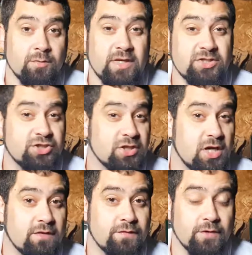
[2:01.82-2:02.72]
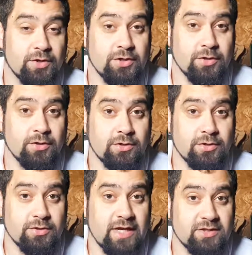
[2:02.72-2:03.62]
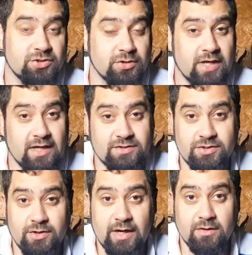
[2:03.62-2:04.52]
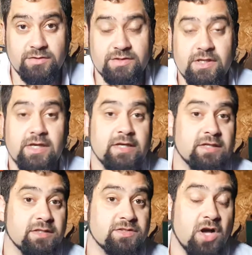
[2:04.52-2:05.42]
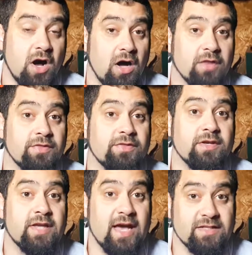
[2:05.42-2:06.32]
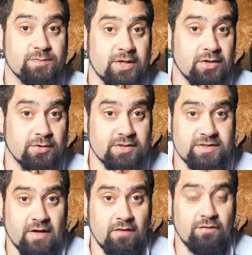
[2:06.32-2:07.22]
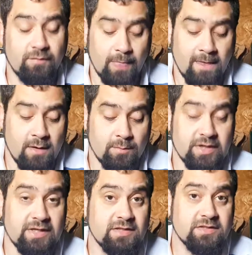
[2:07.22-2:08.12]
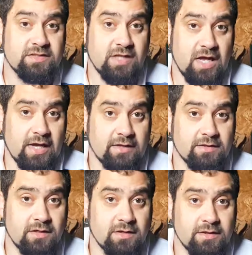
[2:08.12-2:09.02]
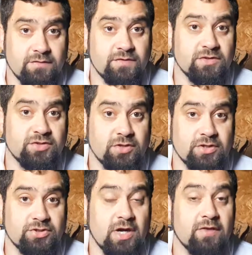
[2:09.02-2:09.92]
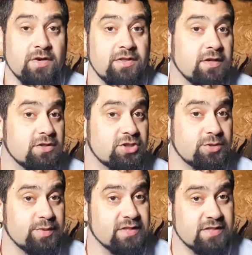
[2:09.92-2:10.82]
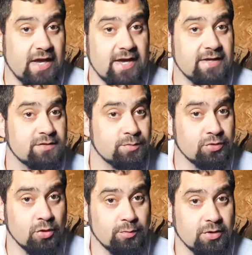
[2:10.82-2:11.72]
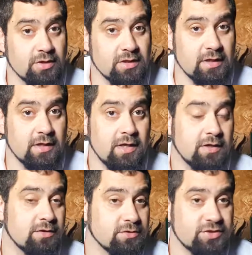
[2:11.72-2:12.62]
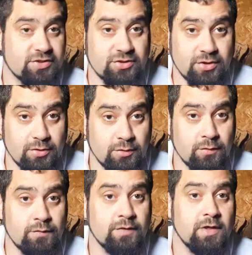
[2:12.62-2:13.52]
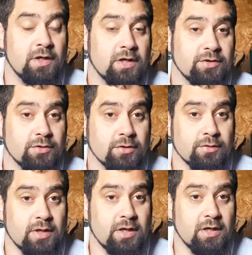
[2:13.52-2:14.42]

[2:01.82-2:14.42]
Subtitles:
main shutoff for your natural gas to your house is on the gas meter itself, but inside on the infrastructure, everything should be tagged appropriately. Your stove, your